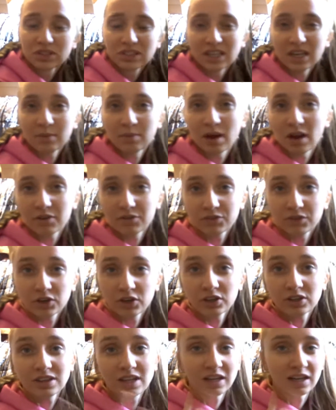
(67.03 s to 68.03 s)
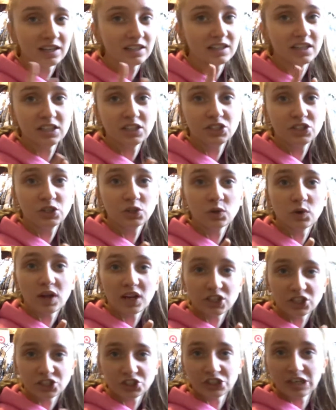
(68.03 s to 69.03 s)
that I bought for her that I need to
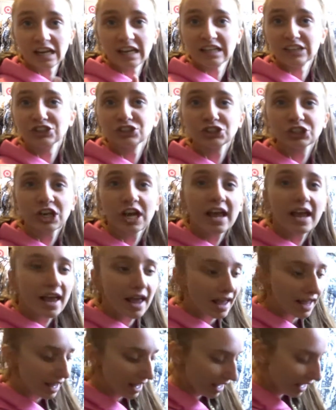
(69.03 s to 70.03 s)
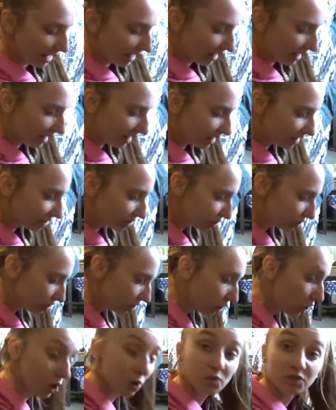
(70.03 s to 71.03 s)
exchange. And
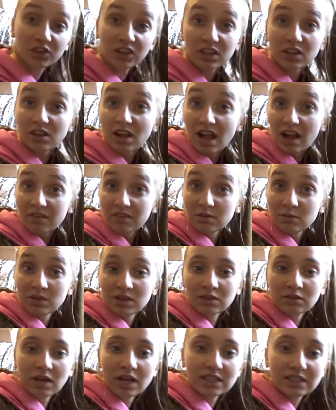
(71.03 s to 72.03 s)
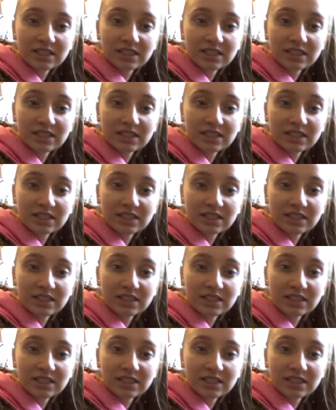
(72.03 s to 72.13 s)
hopefully they'll have them in the right